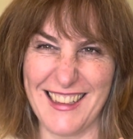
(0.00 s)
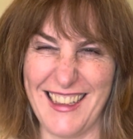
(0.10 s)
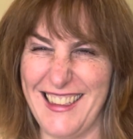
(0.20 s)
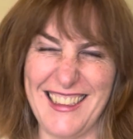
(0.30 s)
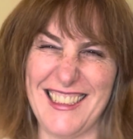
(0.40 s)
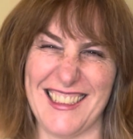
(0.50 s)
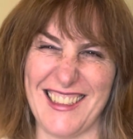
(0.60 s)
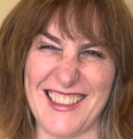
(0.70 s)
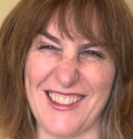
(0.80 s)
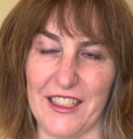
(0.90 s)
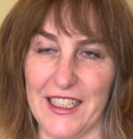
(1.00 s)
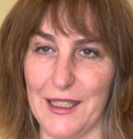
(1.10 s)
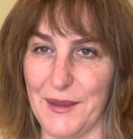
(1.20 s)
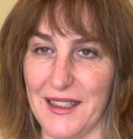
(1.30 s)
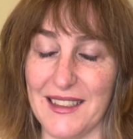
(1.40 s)
it just looks streaky to
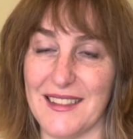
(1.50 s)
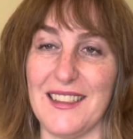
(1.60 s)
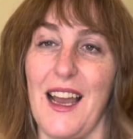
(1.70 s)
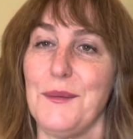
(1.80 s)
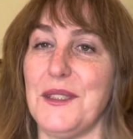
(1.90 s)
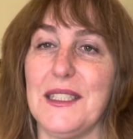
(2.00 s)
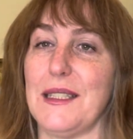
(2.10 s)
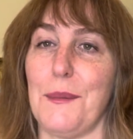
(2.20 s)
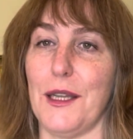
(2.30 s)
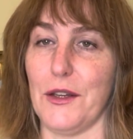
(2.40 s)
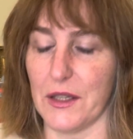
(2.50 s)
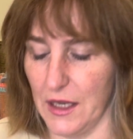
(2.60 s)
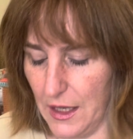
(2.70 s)
me. I'm just not my look.